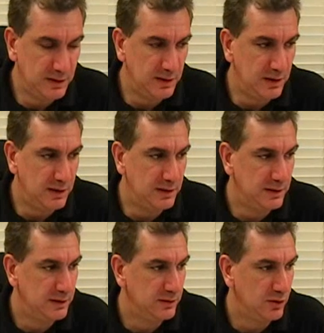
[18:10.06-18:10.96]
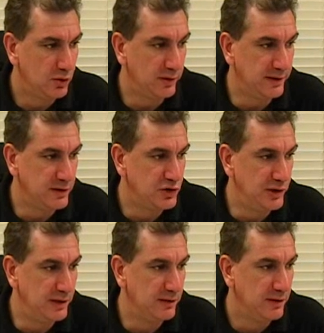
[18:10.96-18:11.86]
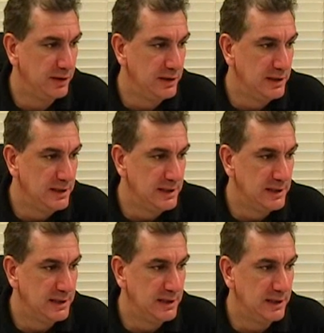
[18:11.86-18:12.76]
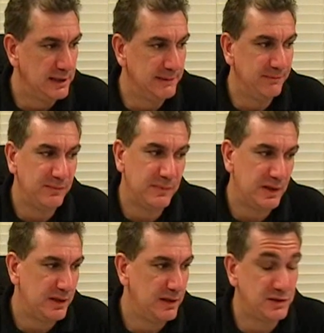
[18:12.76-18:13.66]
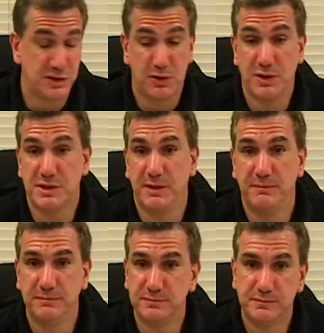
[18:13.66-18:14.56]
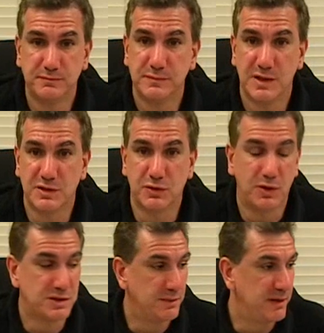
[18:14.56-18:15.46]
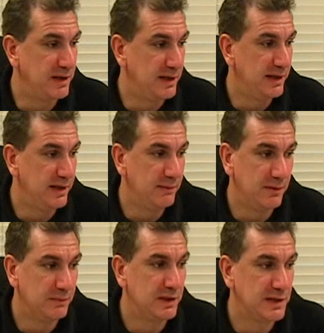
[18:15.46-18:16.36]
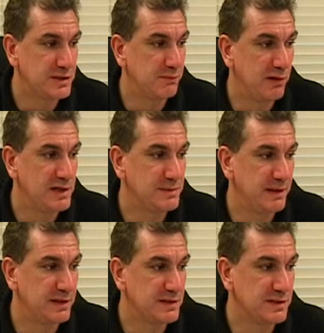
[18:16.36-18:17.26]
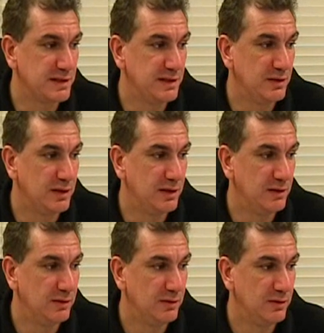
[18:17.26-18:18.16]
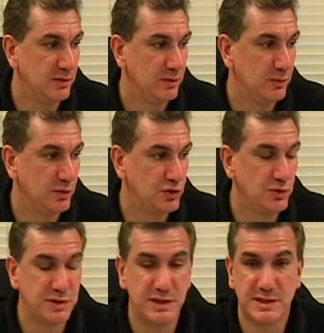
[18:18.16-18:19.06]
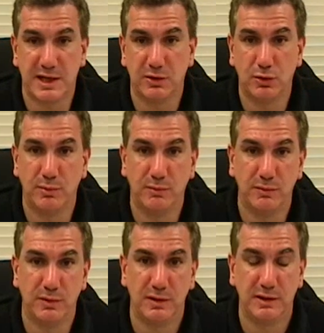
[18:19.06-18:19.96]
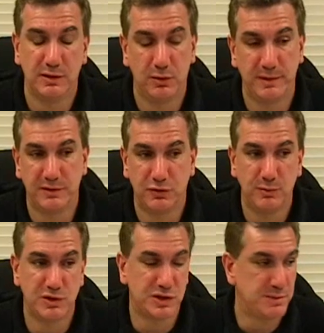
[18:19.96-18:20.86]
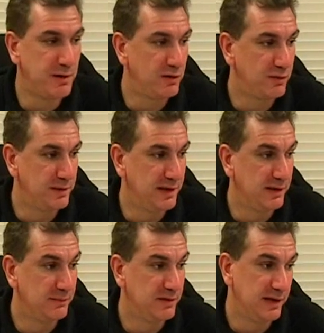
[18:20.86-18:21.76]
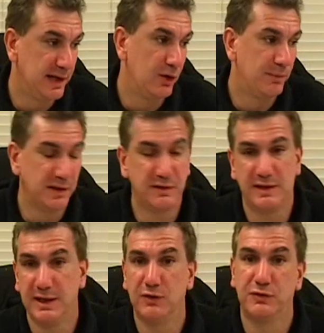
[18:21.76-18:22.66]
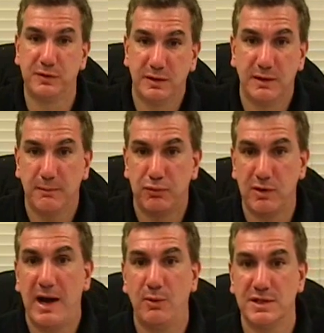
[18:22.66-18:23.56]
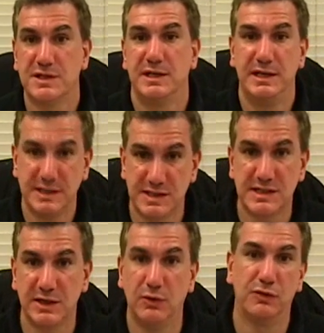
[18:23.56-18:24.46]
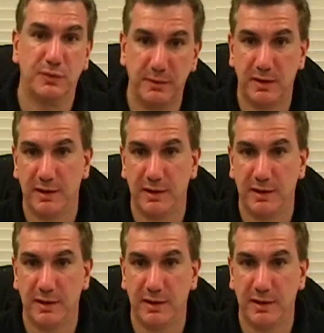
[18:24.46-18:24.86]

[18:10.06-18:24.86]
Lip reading: earlier this year. It's a toss-up. I'm kind of surprised about this because I think Wilczewski's got a little bit too much experience with DeGale, but DeGale's prowess and his skills